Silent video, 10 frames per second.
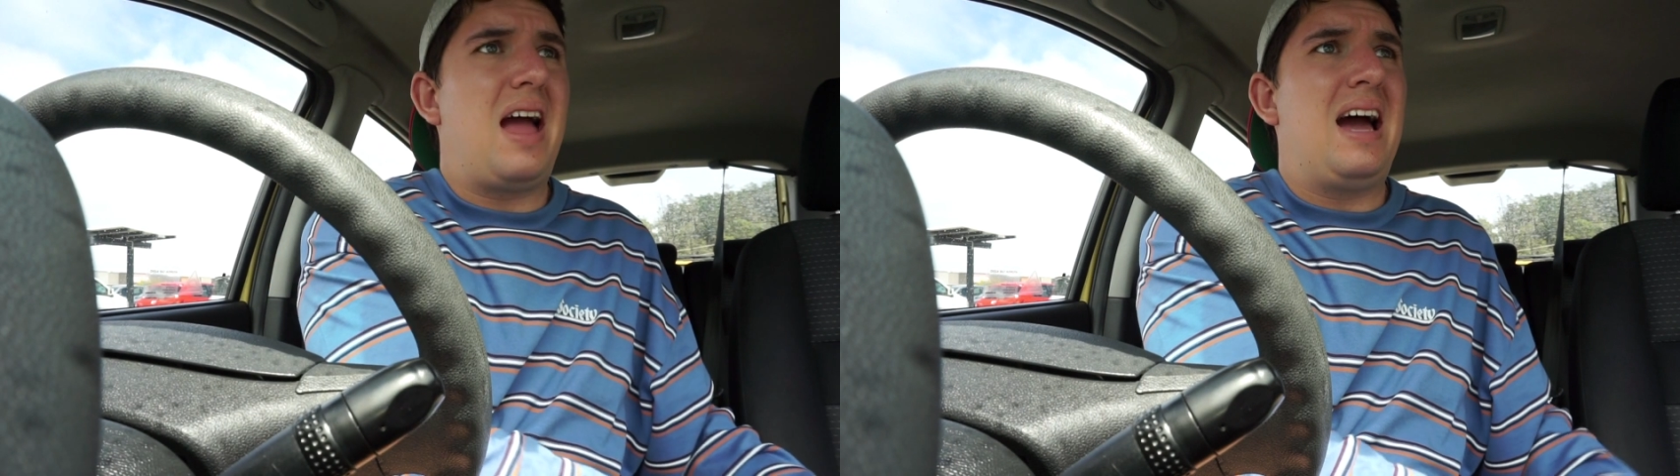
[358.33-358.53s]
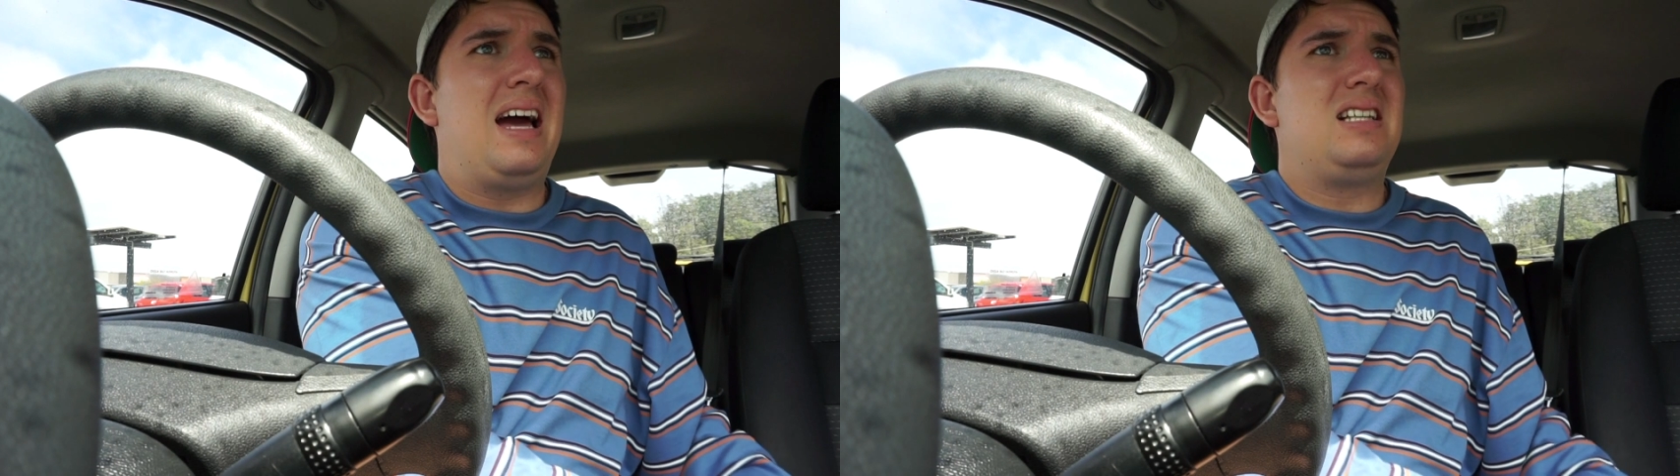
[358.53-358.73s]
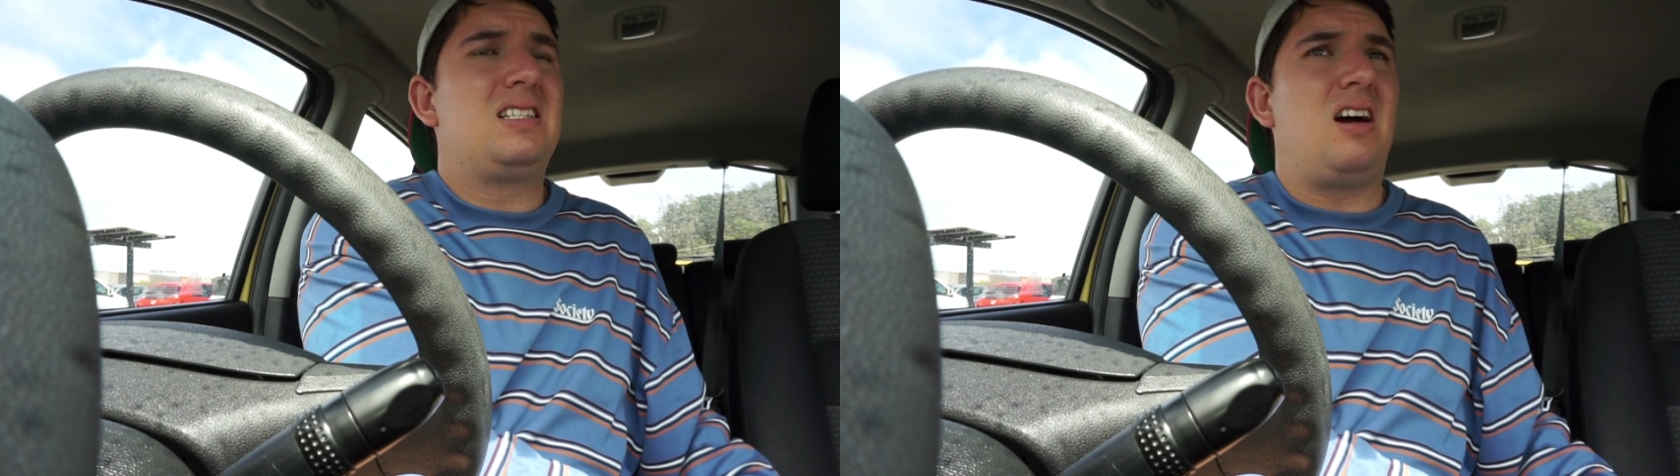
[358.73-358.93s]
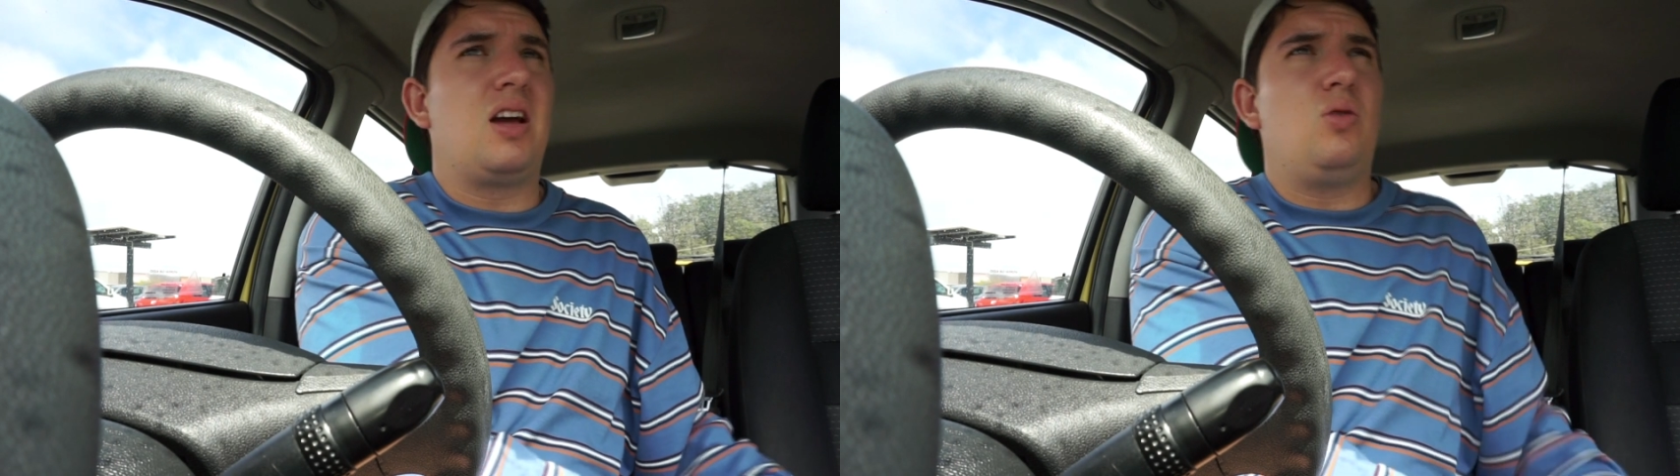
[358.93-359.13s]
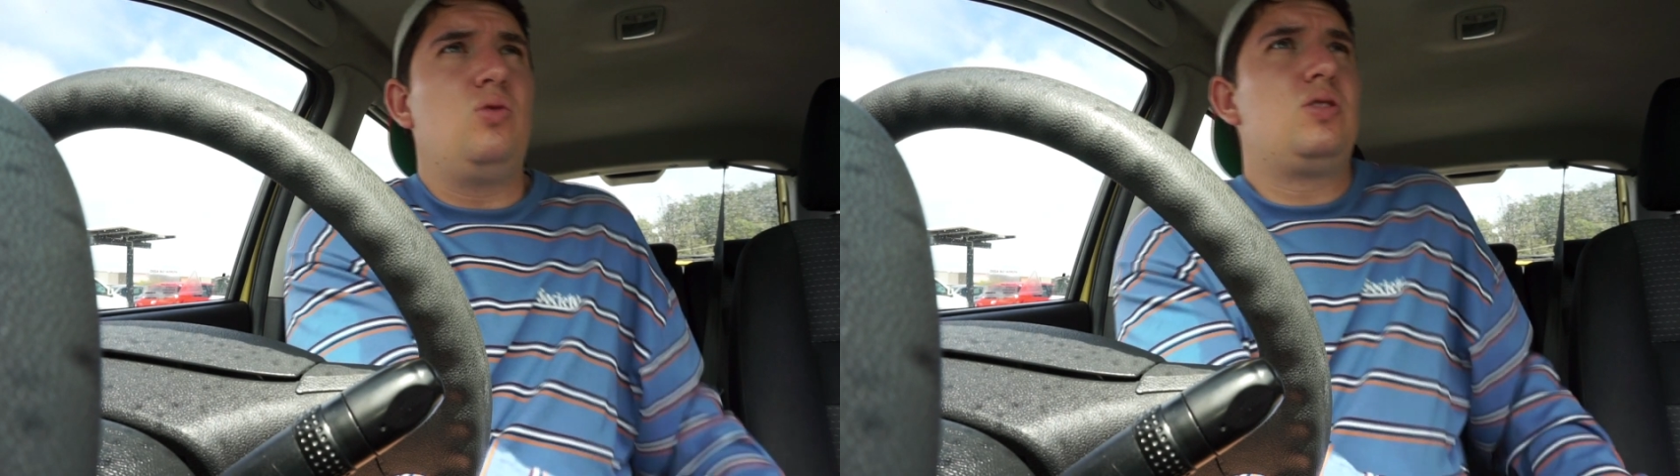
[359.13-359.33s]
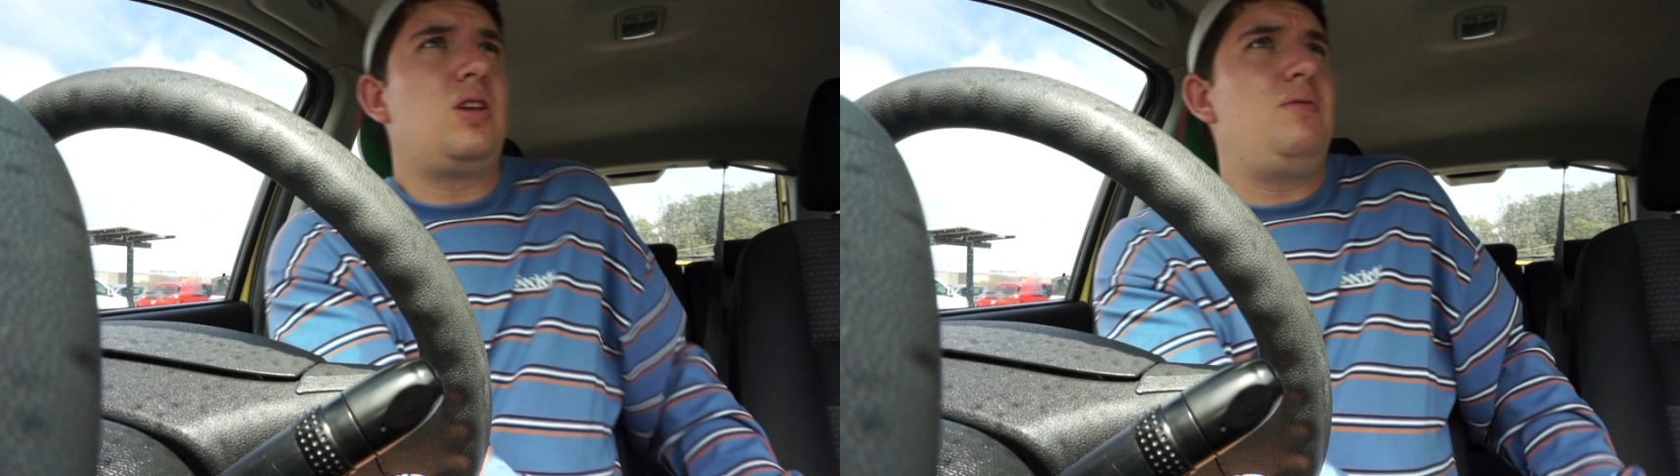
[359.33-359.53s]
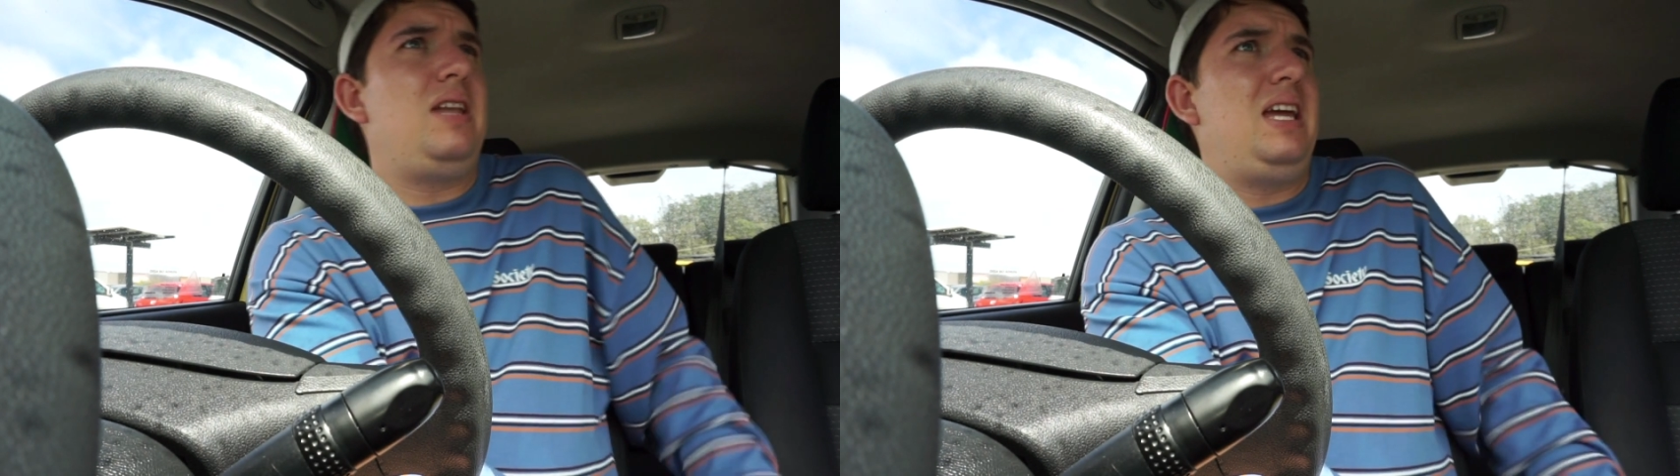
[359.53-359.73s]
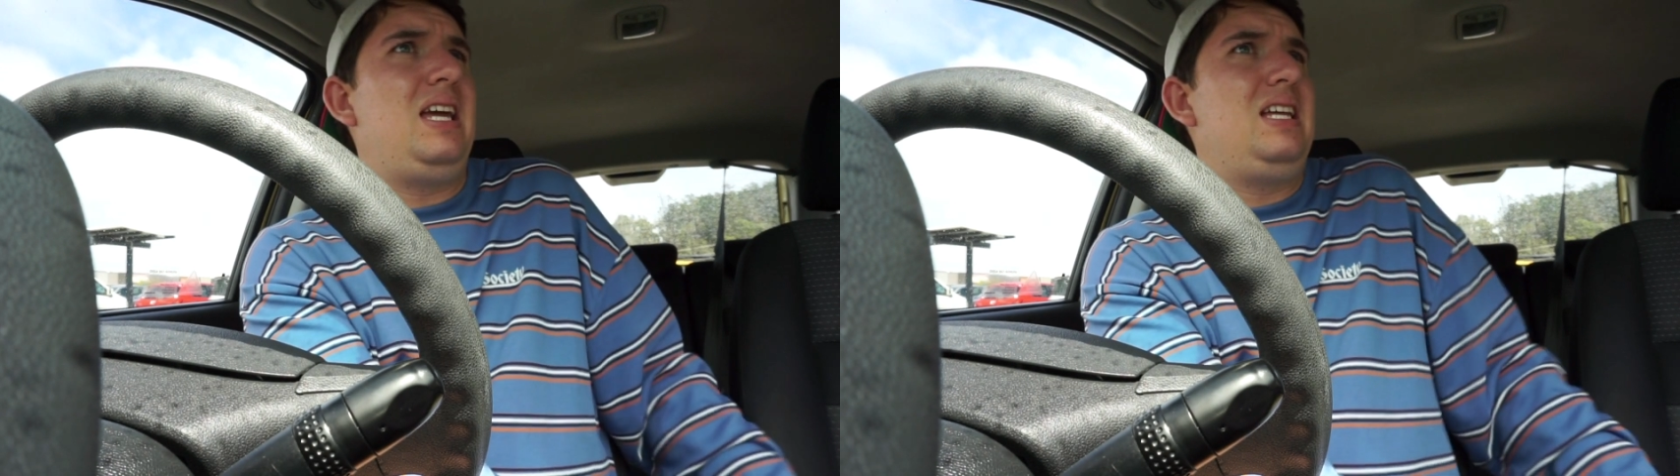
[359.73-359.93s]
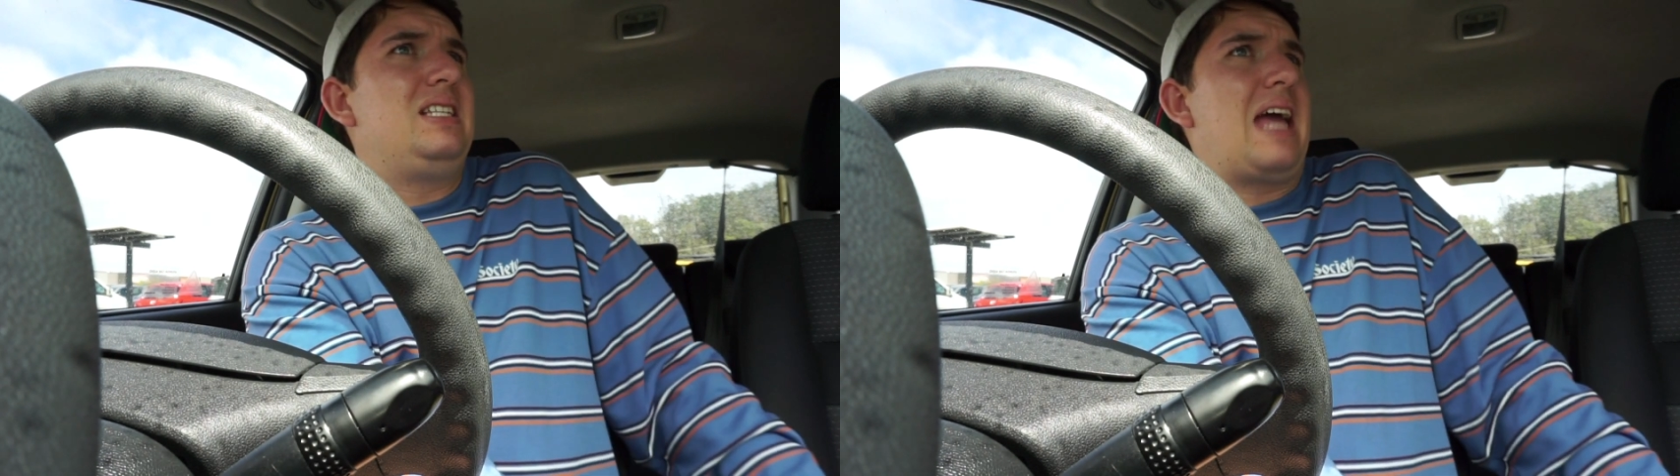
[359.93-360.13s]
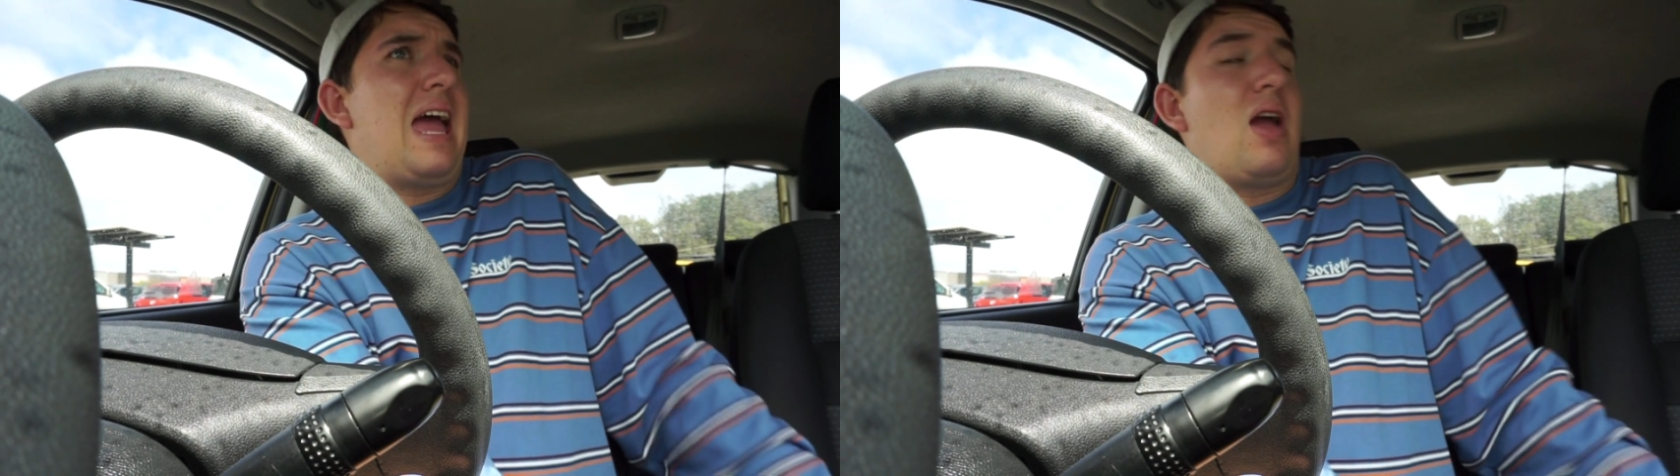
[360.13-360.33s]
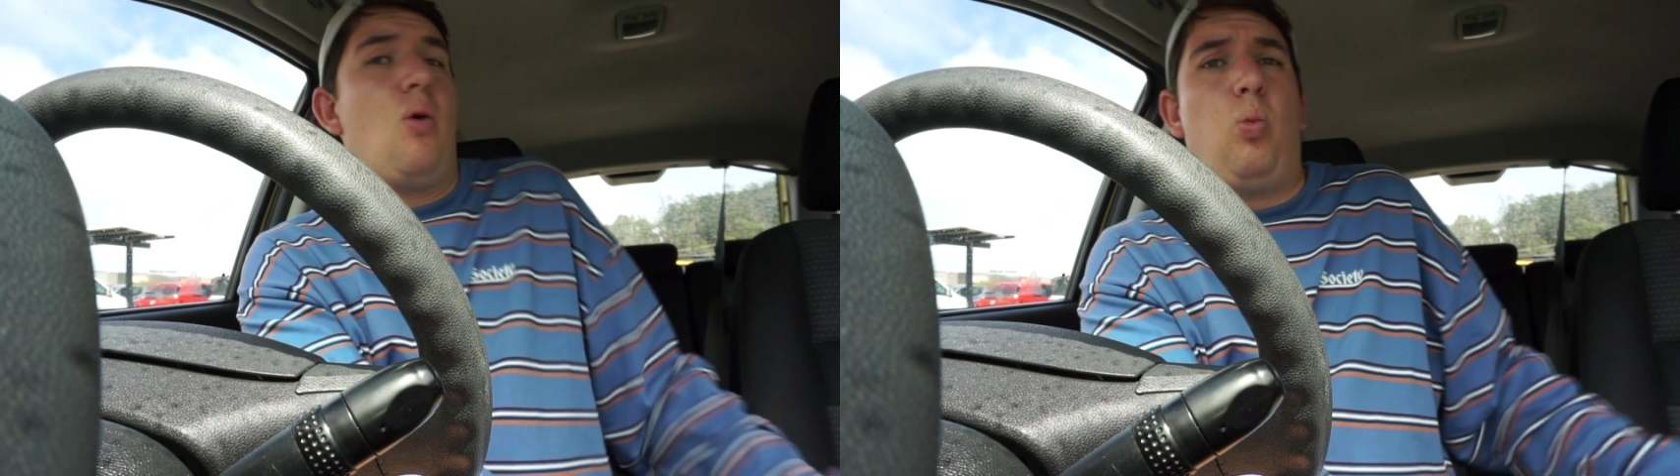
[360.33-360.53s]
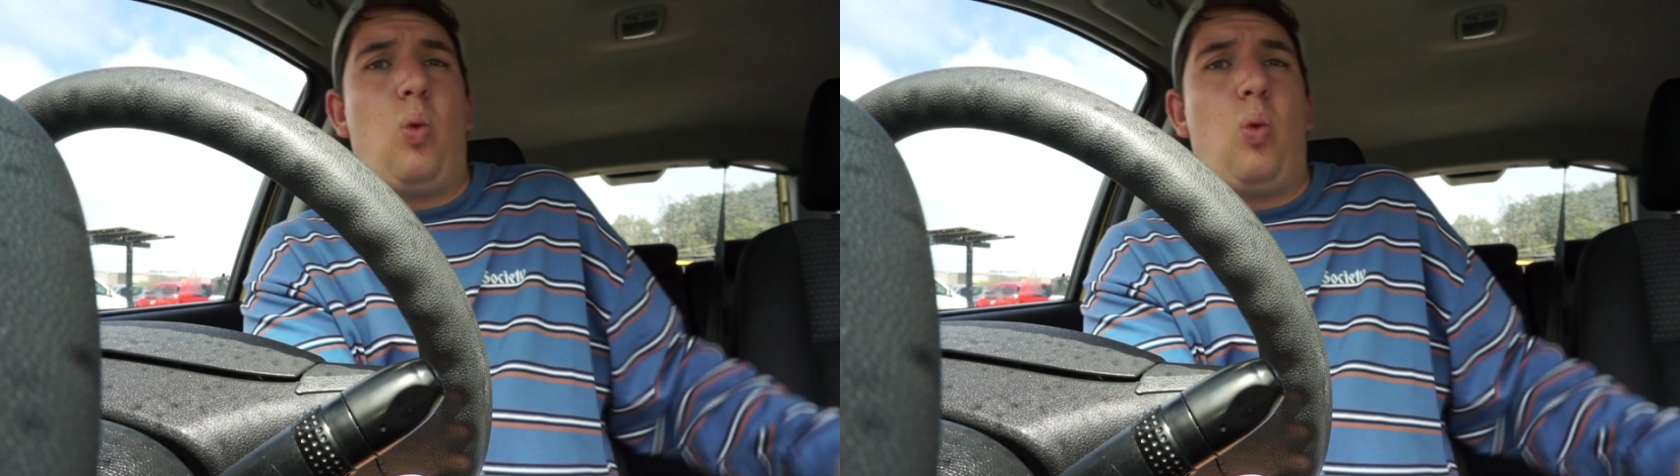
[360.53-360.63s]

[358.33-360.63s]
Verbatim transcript: And I also need a